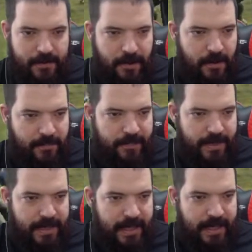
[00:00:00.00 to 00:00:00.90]
hopefully
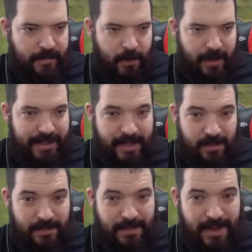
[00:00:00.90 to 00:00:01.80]
the blind
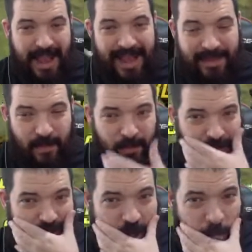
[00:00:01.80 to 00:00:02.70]
kills him. And then we want
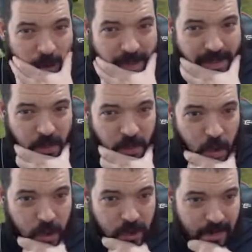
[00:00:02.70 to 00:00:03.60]
to start working on the
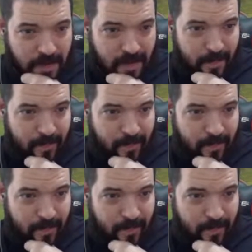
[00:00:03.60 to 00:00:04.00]
wasps.